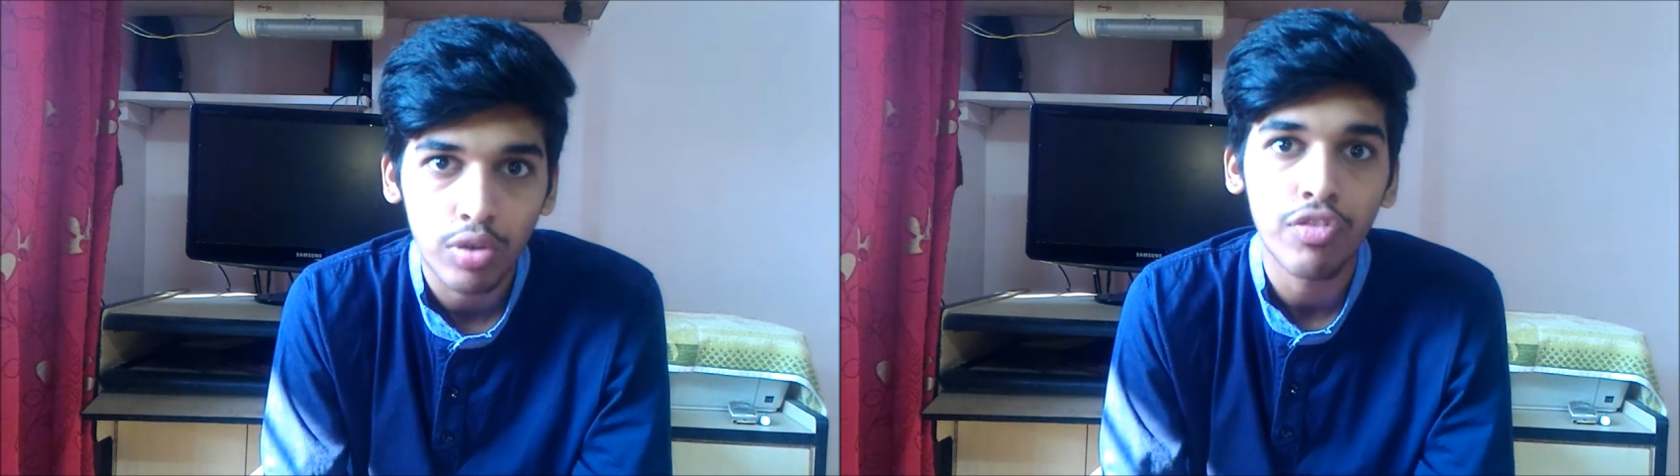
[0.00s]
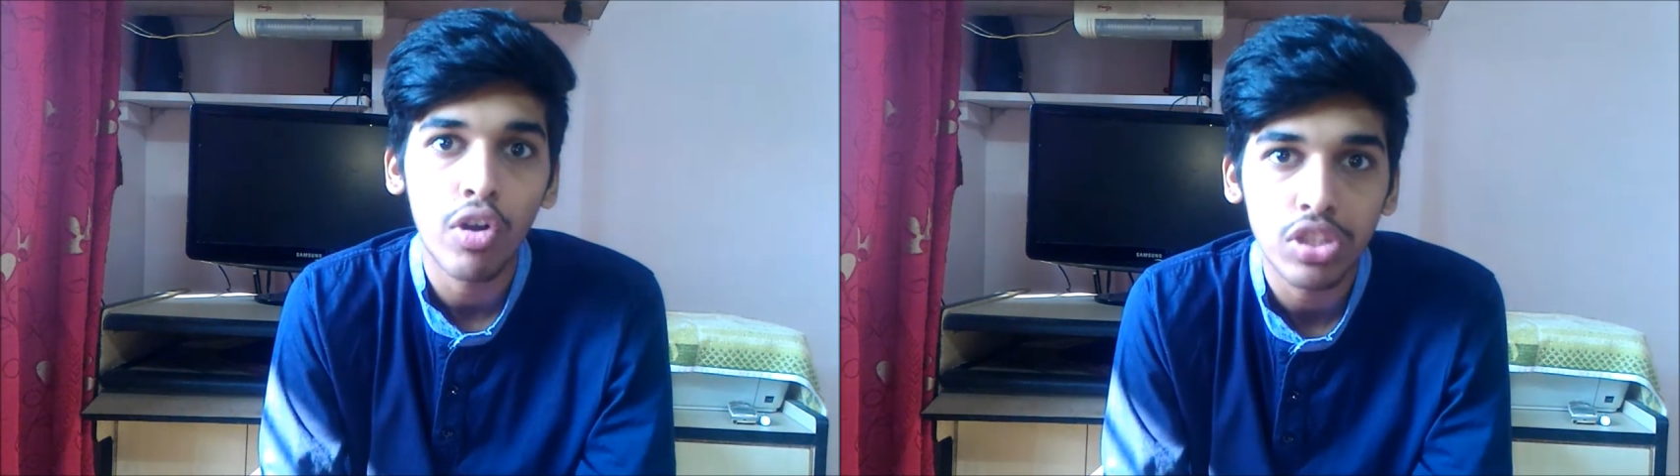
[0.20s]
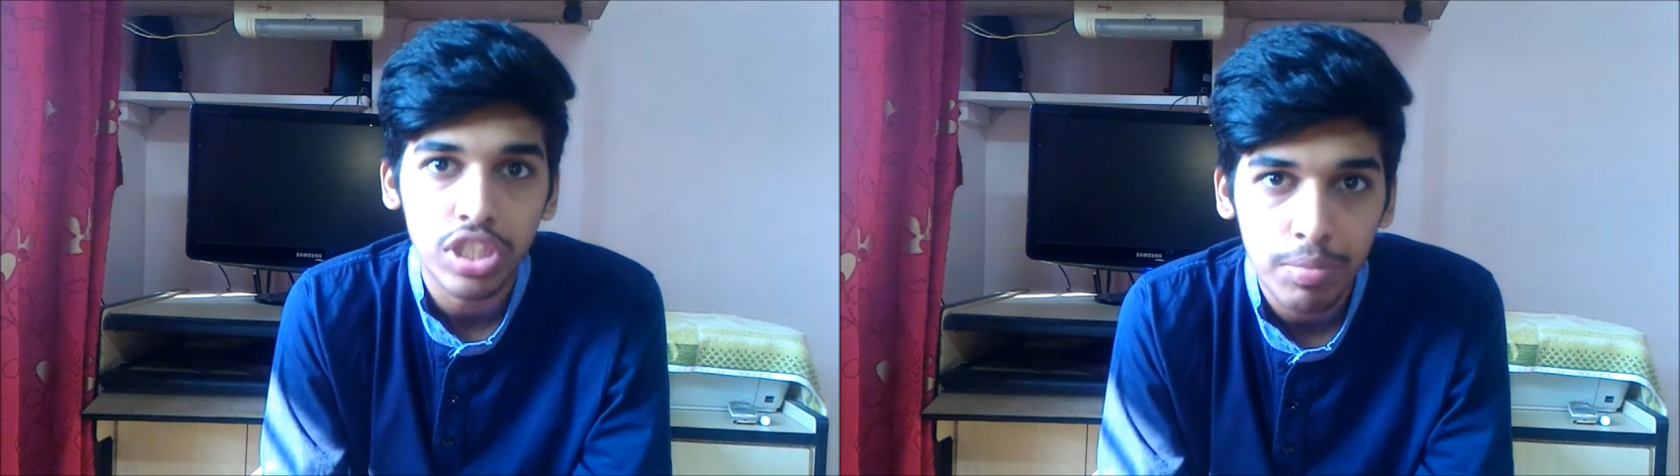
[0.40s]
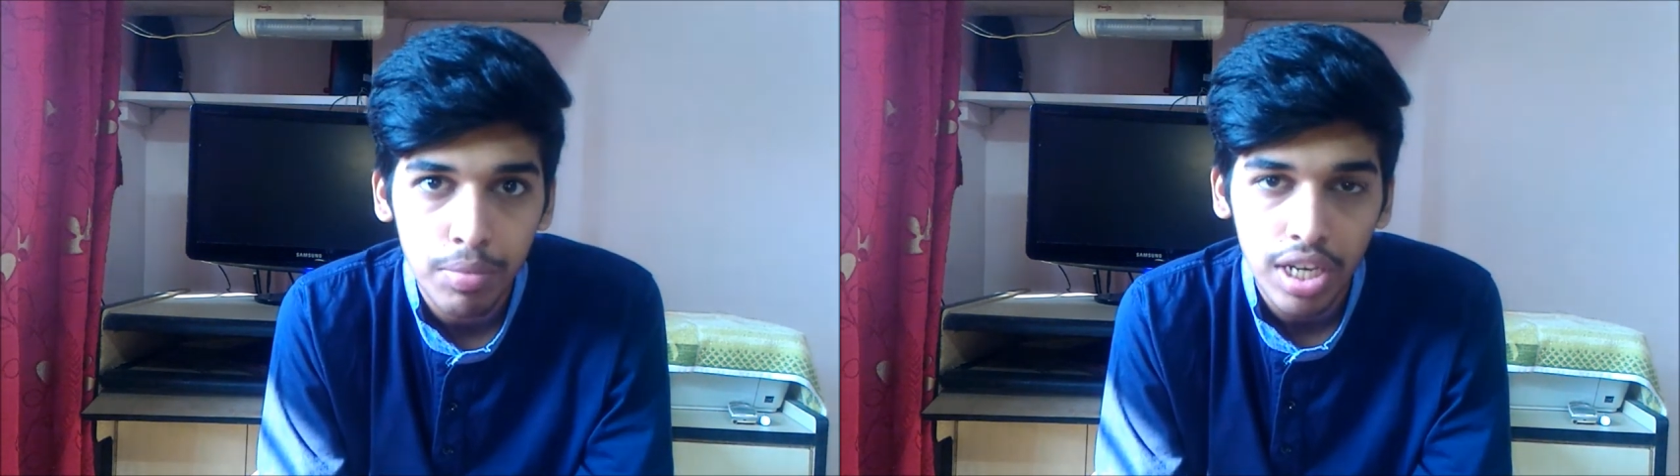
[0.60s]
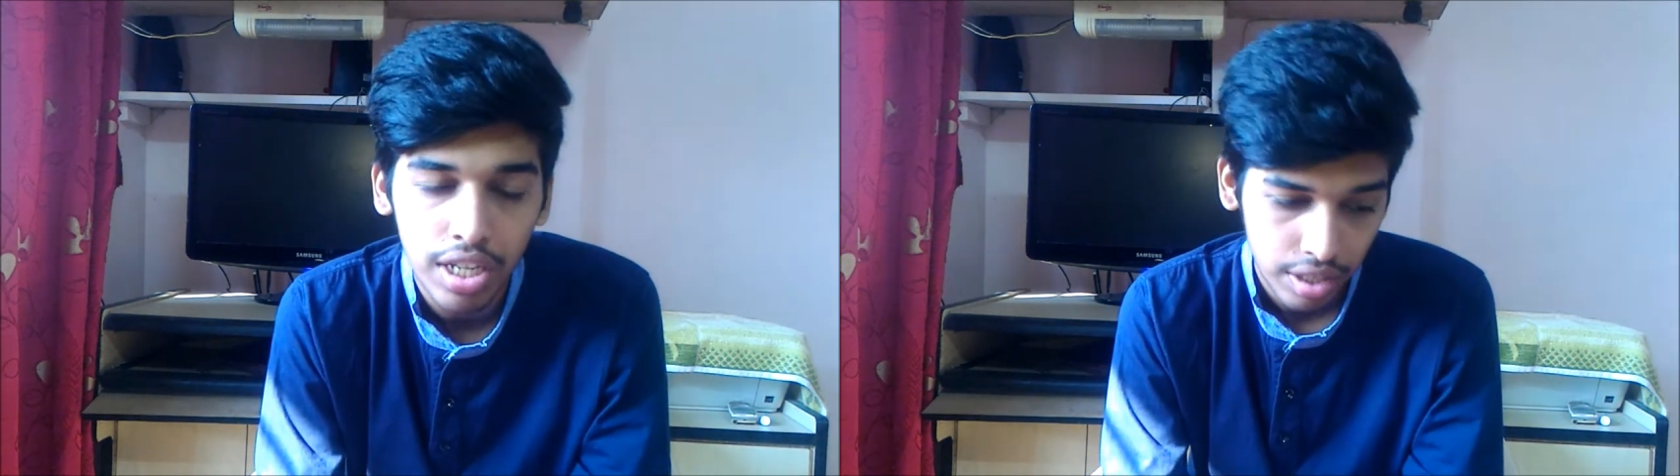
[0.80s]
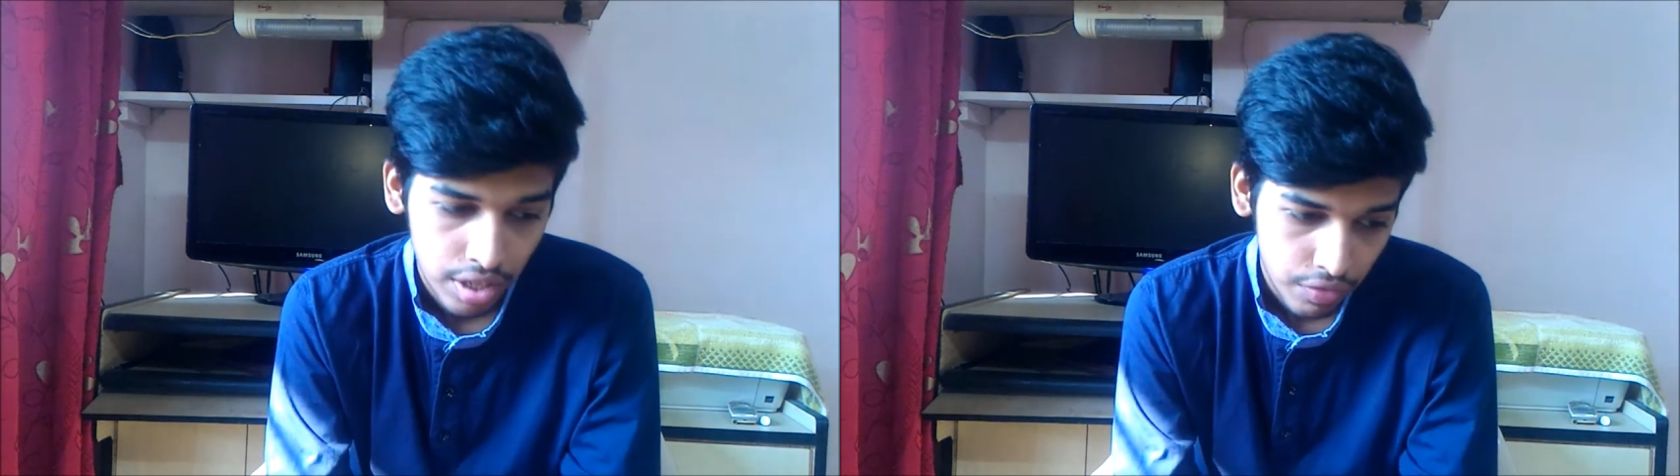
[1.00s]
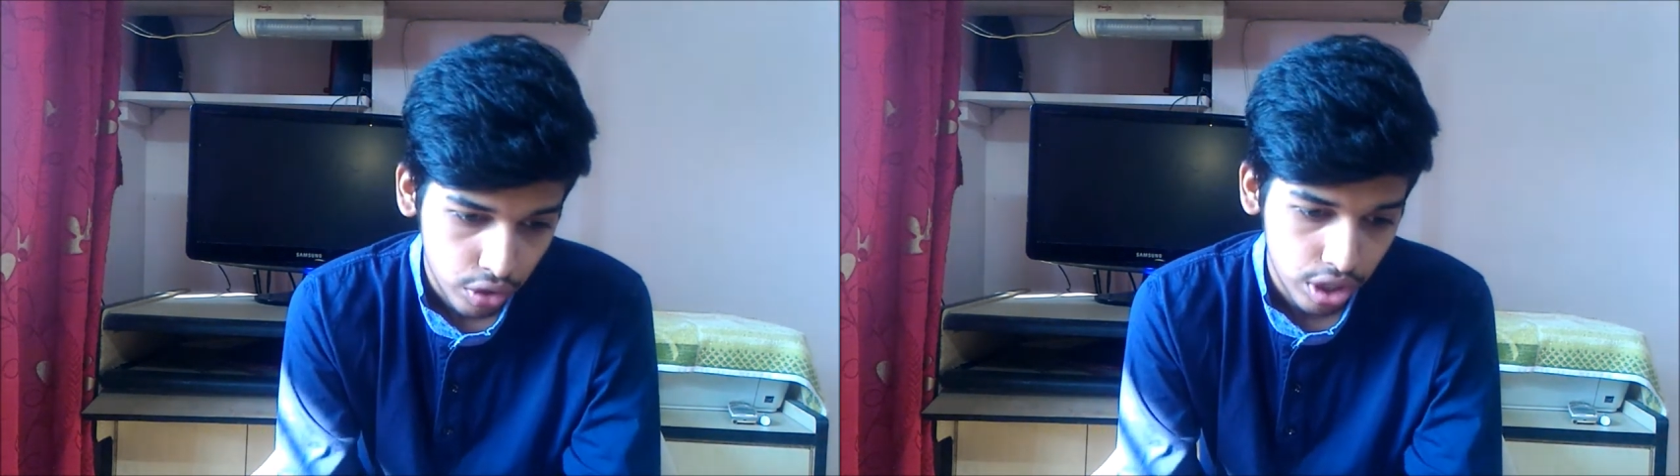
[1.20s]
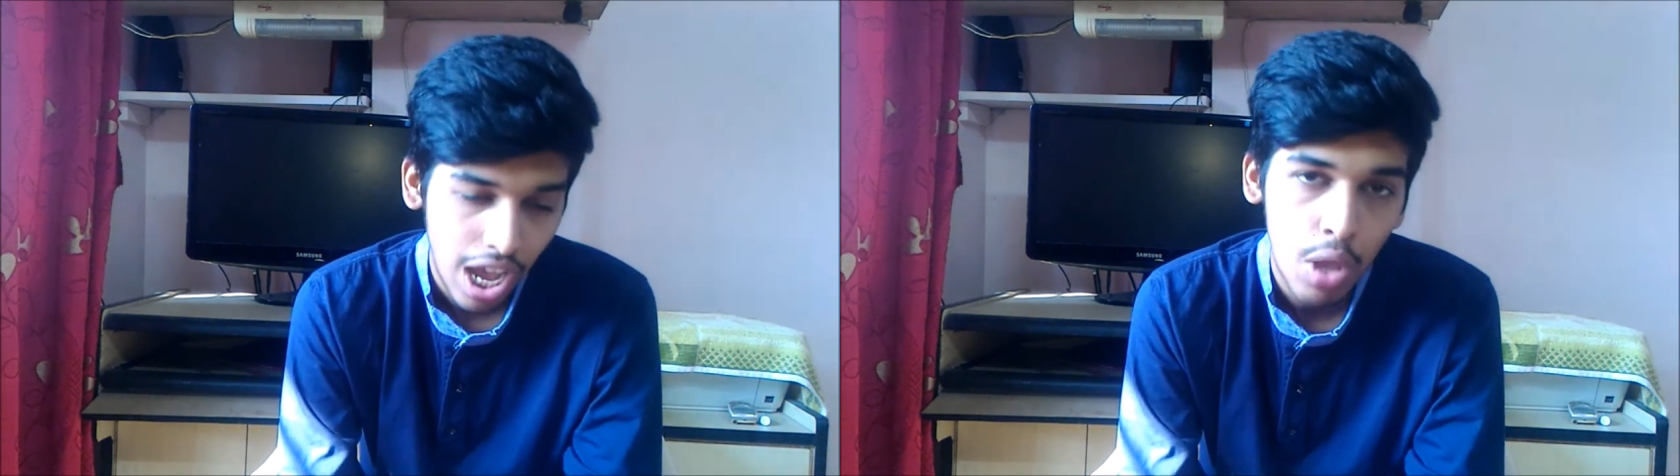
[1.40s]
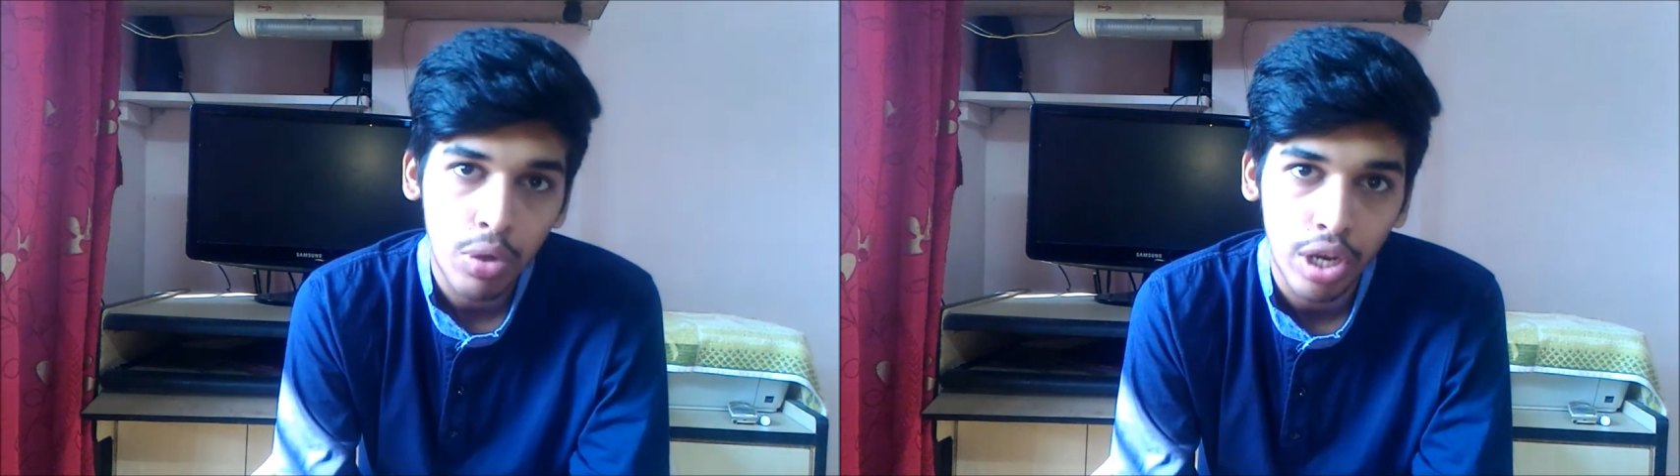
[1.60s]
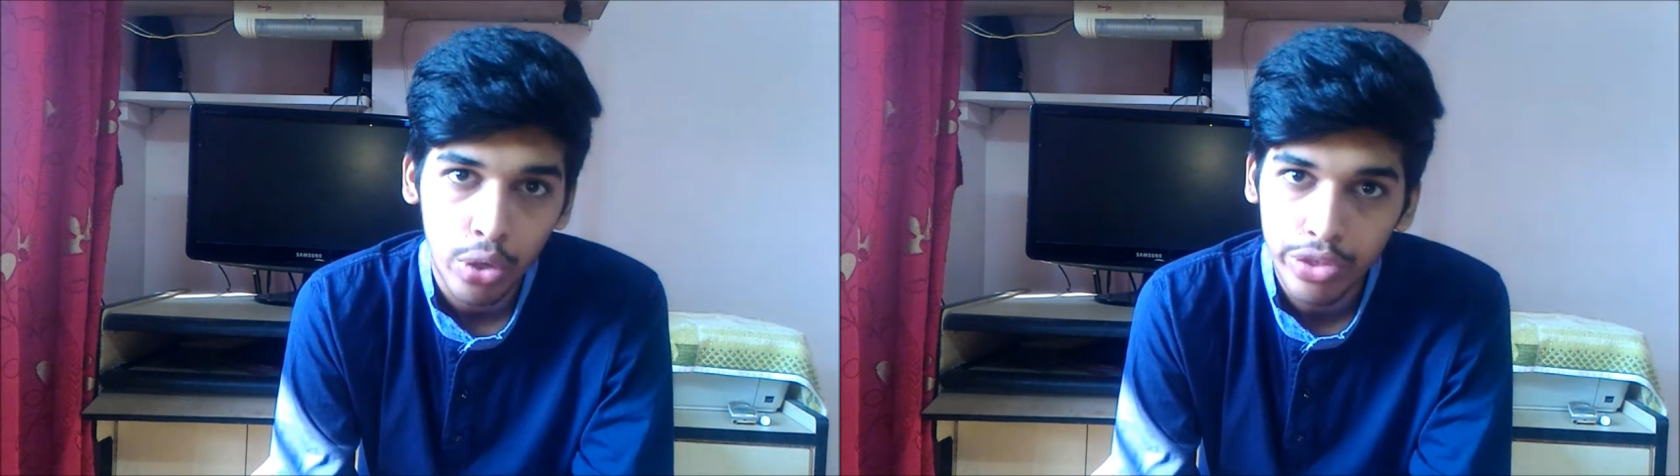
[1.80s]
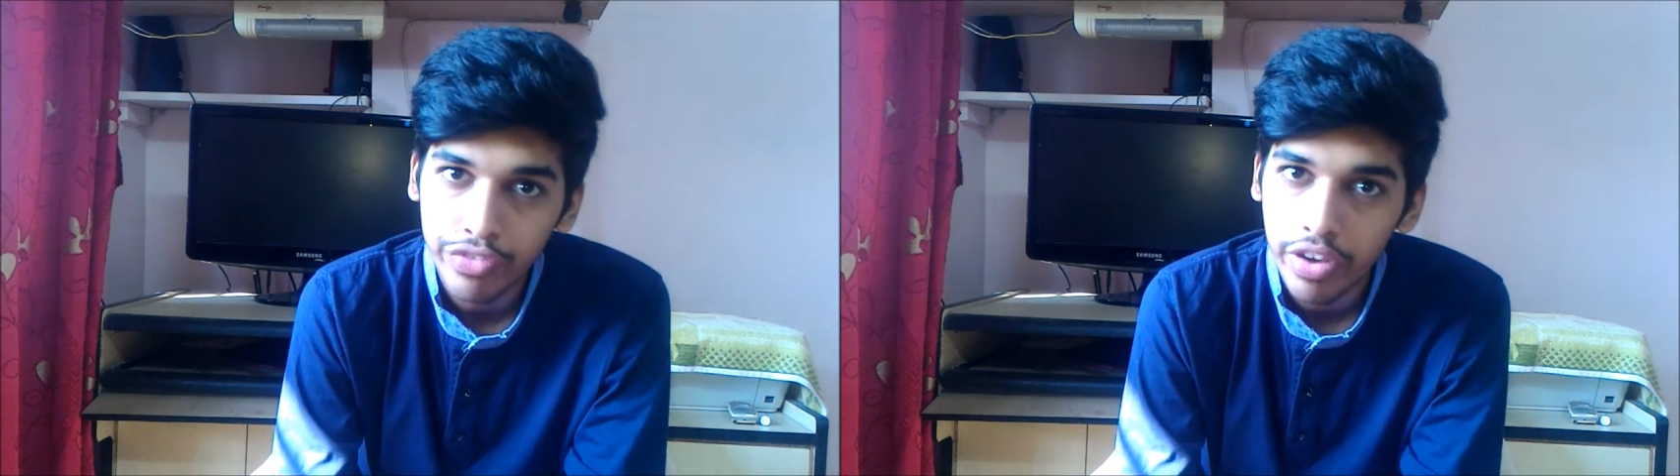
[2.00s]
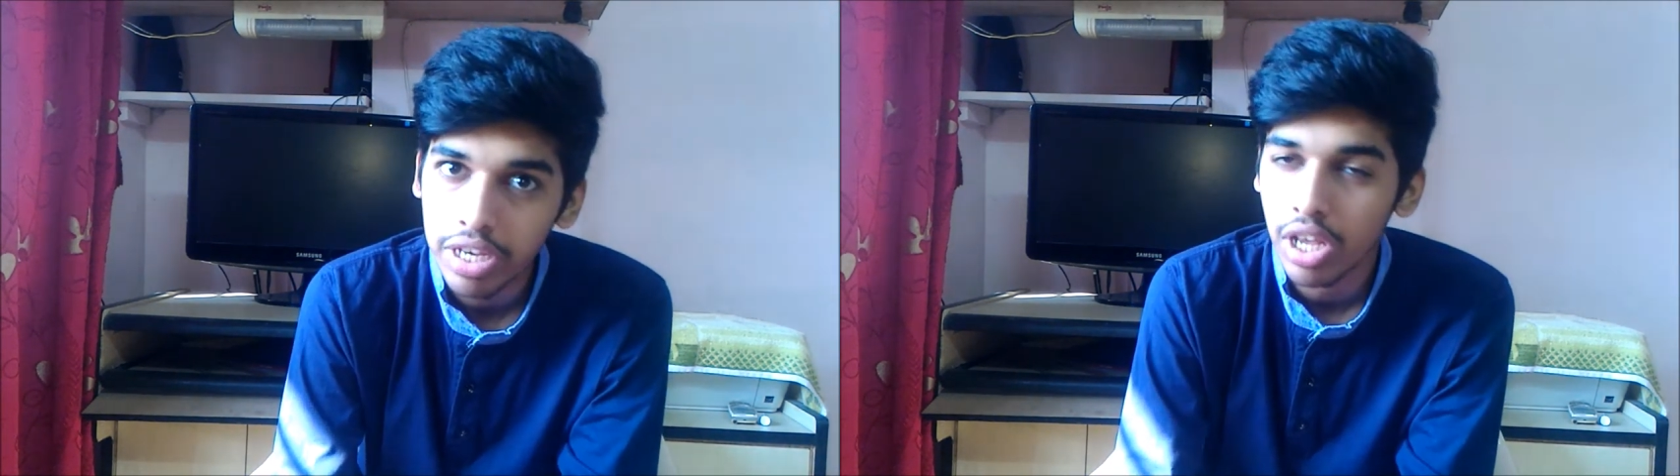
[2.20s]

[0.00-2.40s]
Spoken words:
£14 million for the guy who cannot defend.